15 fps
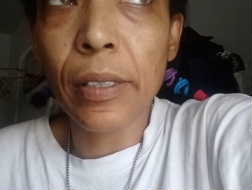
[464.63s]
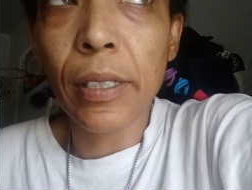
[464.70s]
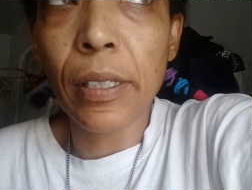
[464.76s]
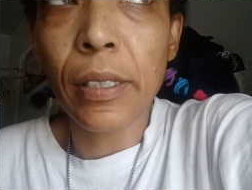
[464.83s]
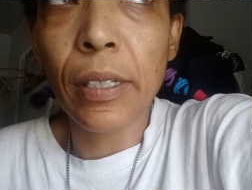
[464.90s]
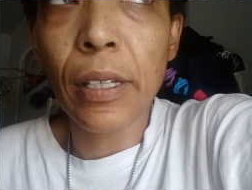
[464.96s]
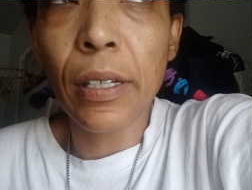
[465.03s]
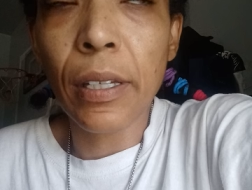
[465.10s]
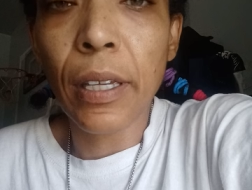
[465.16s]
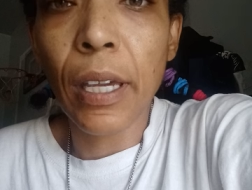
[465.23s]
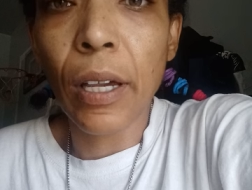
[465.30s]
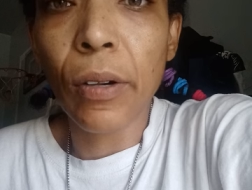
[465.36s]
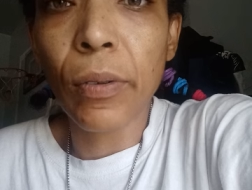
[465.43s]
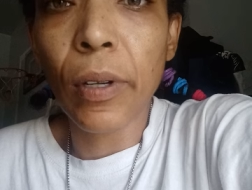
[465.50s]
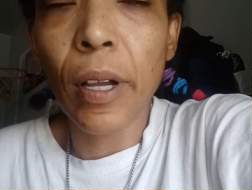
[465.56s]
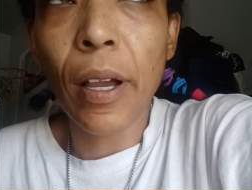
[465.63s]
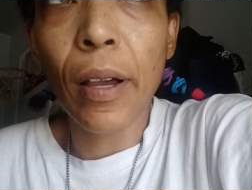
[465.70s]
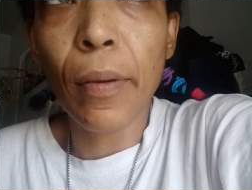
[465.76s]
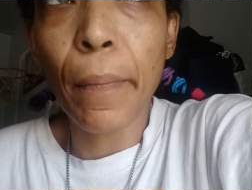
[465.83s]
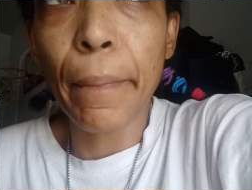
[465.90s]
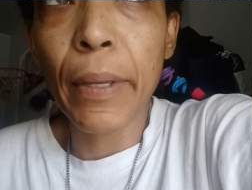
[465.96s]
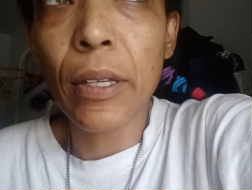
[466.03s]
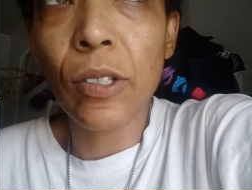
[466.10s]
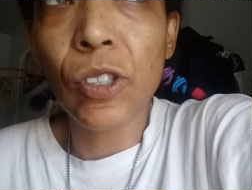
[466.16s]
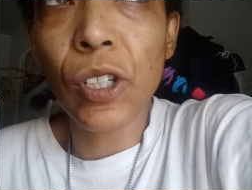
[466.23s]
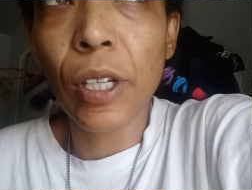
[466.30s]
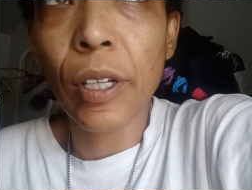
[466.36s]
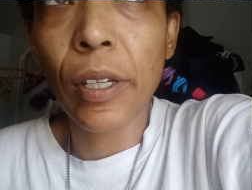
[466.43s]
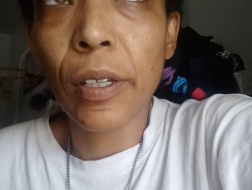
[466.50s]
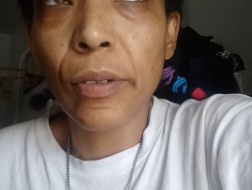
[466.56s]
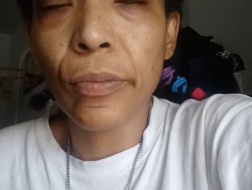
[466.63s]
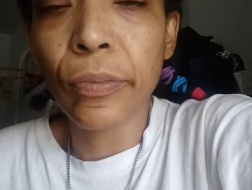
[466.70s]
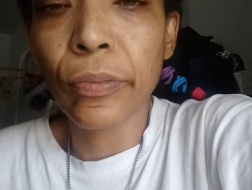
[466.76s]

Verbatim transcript: TD account, Aunt BJ.